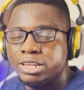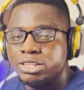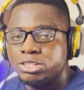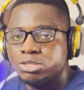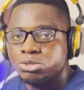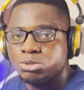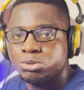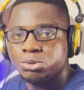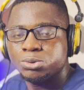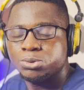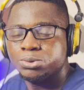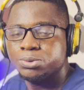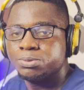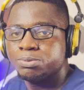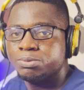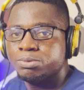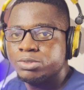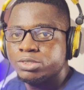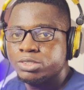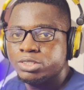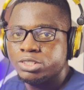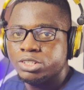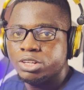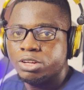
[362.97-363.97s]
to
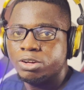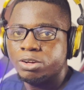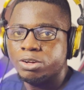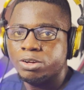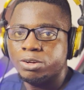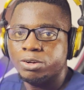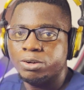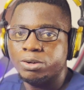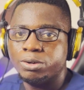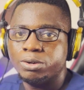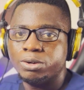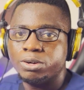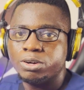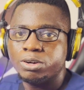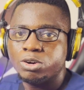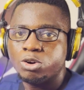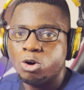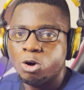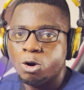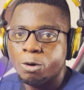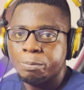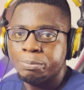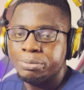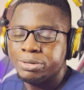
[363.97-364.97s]

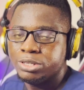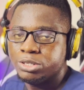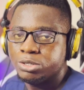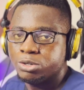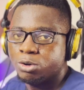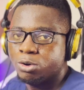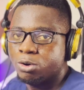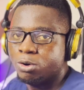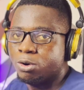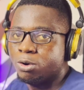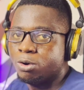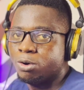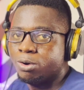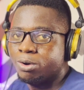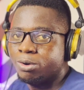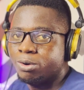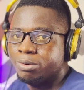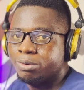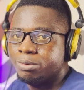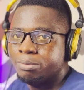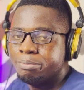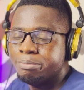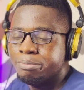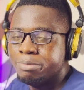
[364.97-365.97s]
copy or
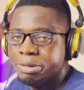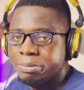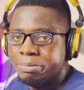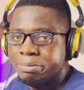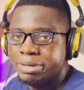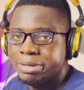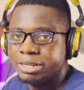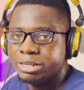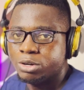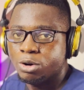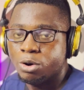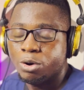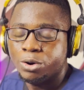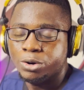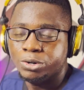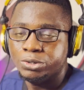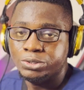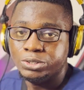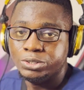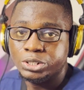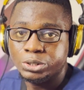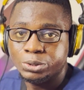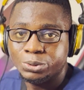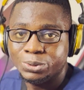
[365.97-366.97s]
mimic or
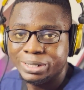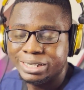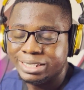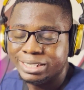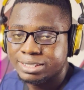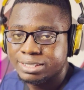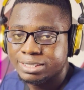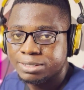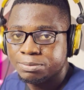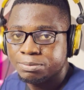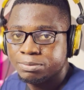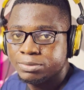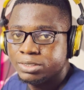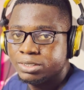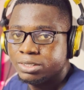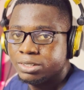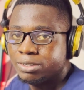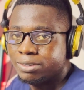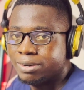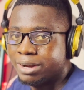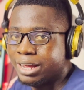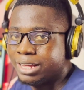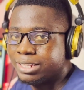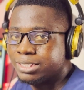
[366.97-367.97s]
recreate,
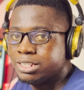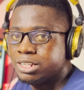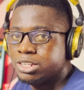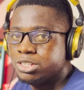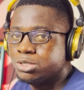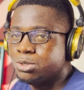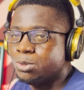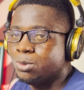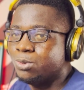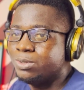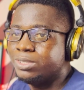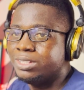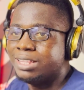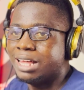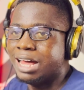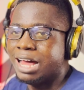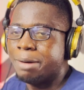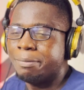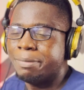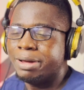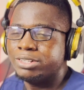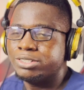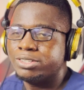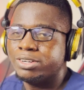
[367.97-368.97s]
right? So
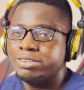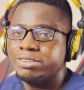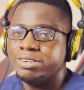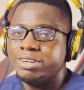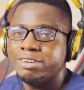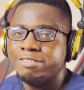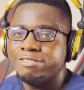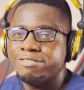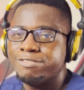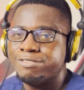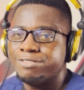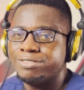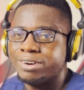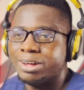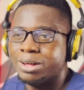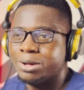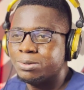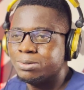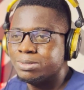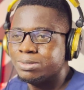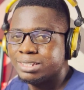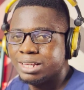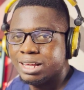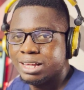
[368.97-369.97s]
Amazon really
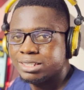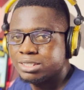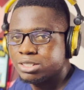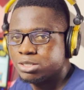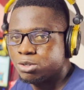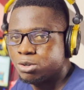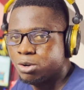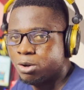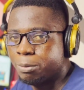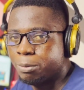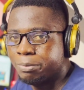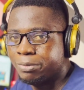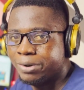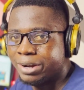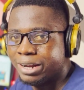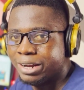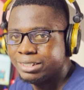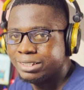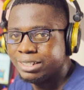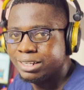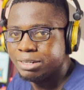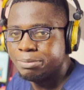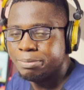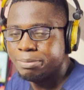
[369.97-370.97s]
frowns at
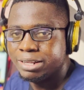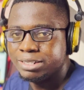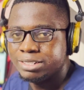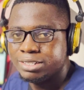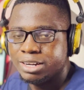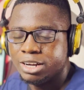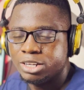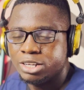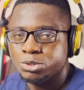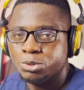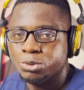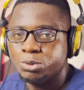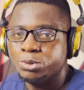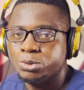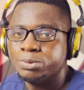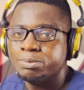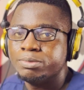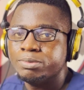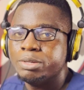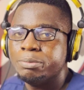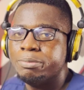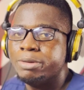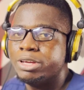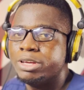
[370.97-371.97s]
copyrighted material. So
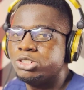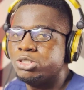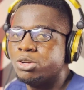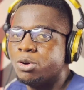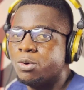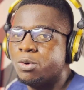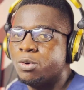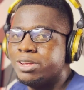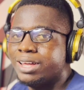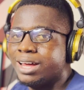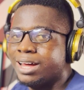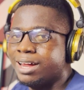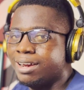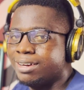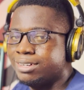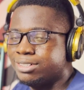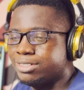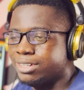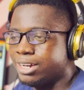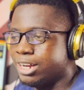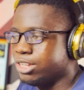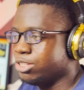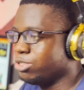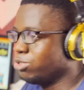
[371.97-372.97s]
make sure when you are
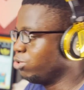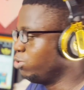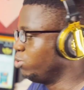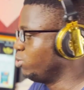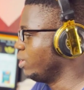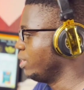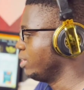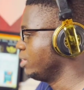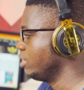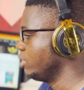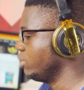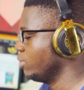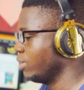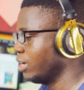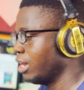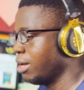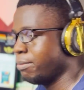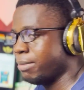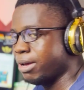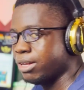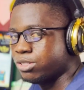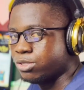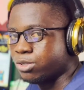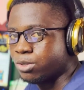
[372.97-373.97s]
trying to do anything on
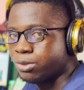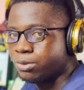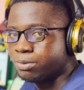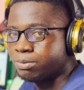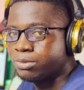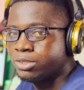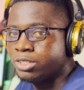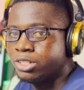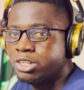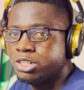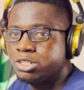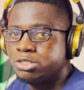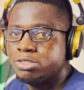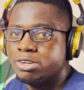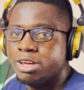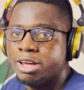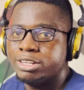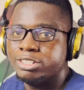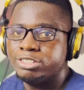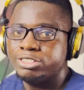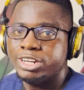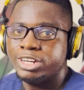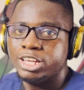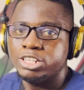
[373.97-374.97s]
Amazon, you are
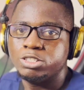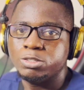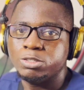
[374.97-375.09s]
trying to